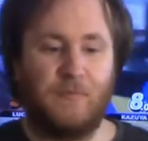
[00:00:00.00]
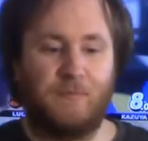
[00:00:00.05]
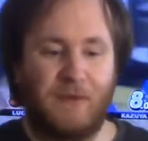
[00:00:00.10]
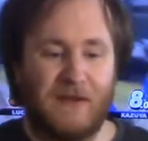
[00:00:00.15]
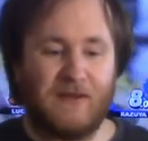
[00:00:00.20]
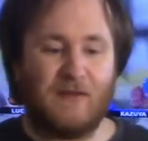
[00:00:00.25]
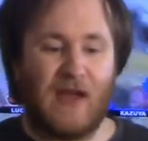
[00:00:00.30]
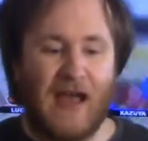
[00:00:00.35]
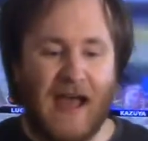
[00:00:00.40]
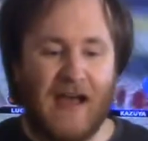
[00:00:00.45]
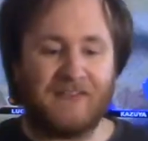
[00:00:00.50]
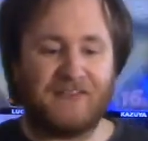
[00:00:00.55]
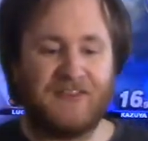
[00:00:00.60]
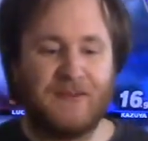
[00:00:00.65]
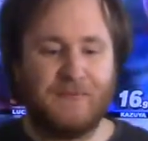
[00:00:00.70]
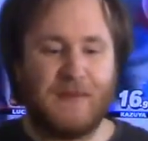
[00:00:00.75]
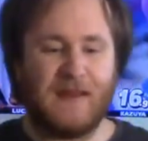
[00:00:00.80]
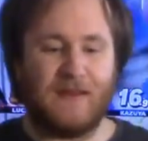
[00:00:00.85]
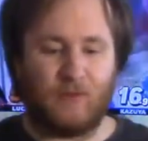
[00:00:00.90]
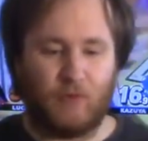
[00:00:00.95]
but you have to
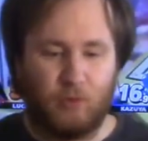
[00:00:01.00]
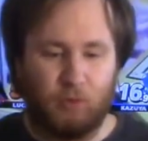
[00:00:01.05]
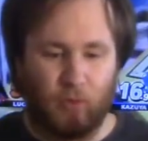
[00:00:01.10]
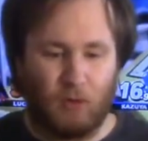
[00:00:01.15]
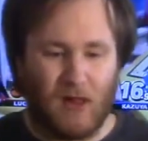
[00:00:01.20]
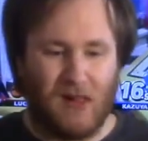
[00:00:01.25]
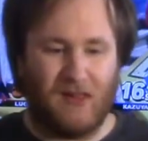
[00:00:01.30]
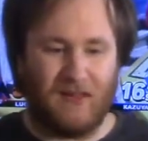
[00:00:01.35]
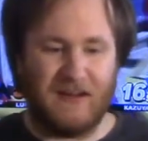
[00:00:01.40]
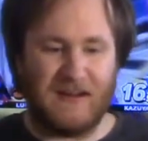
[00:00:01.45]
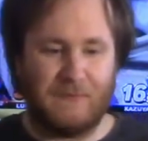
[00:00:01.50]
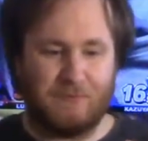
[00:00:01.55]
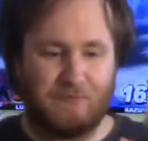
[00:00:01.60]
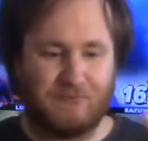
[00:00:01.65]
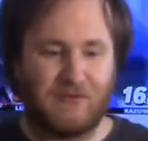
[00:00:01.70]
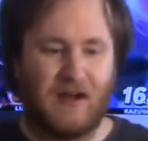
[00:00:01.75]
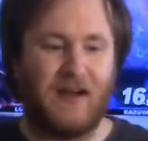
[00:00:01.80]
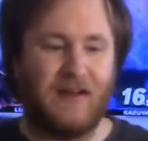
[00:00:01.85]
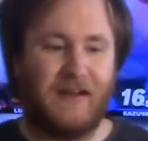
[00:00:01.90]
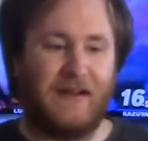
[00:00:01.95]
make quality
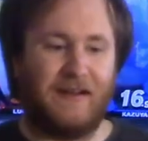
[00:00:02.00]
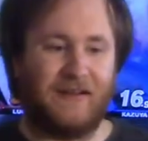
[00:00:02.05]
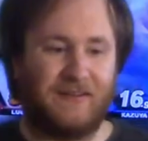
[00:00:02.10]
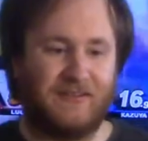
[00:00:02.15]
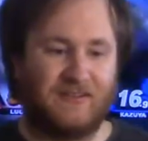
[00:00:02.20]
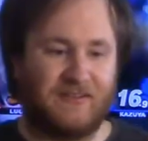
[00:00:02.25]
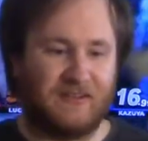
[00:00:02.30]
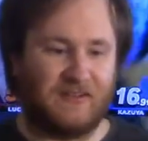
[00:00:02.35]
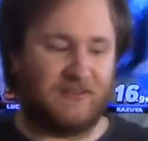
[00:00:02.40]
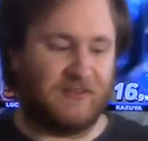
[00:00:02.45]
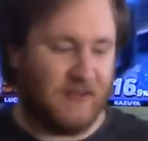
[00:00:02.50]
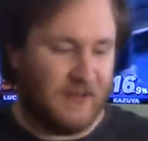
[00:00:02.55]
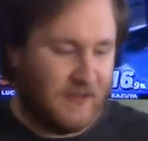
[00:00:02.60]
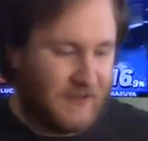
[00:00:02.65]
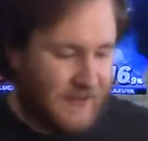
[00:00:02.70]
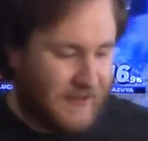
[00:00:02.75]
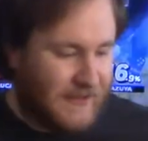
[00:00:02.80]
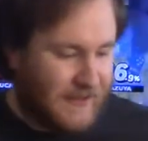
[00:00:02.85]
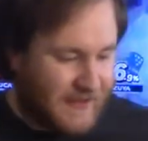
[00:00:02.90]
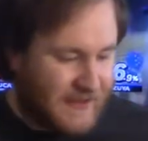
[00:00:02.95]
products
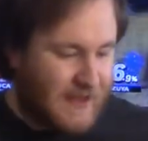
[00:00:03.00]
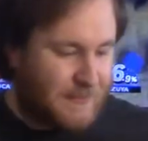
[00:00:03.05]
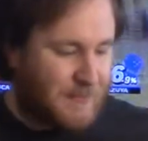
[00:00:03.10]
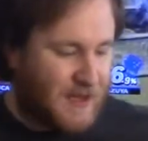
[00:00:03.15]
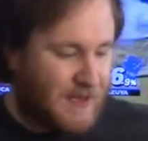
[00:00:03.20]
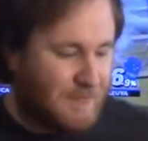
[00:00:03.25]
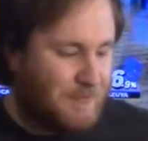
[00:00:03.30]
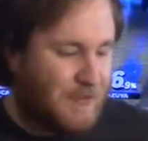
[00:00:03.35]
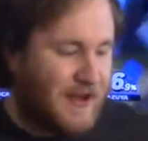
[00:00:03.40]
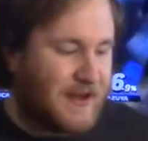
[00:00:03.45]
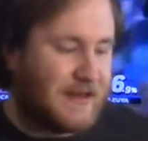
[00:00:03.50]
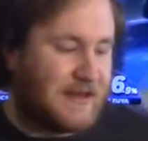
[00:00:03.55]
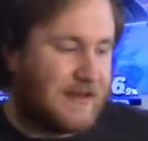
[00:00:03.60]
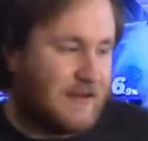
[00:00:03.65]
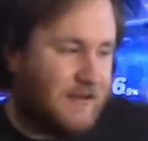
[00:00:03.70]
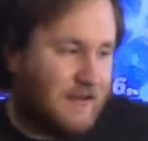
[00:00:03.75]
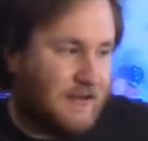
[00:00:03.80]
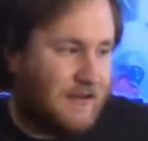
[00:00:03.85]
to get my money,